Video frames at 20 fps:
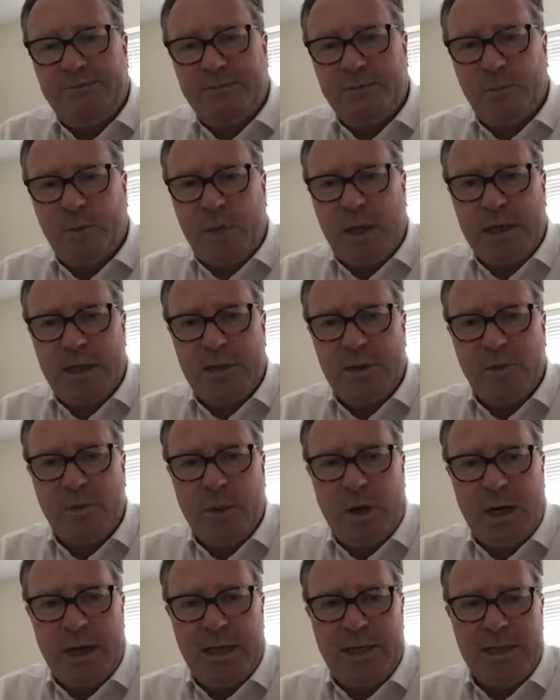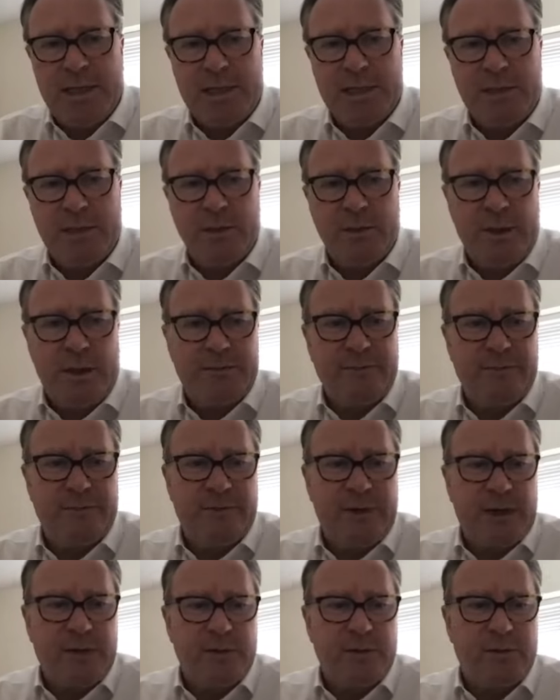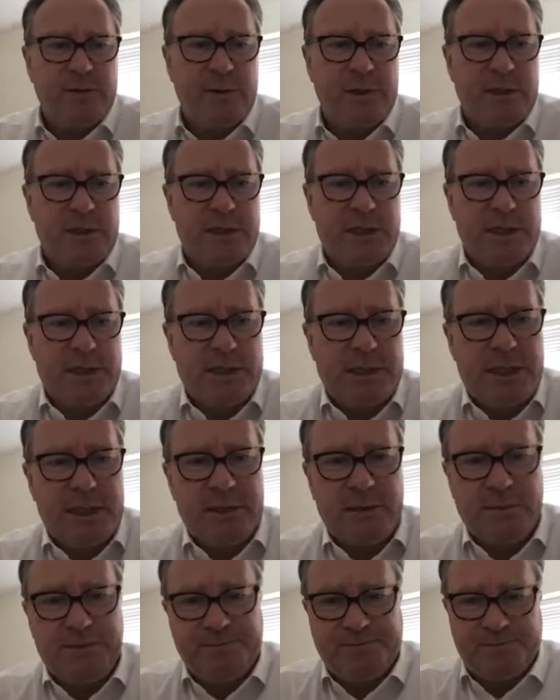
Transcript: wonder why it is that you haven't found a sale.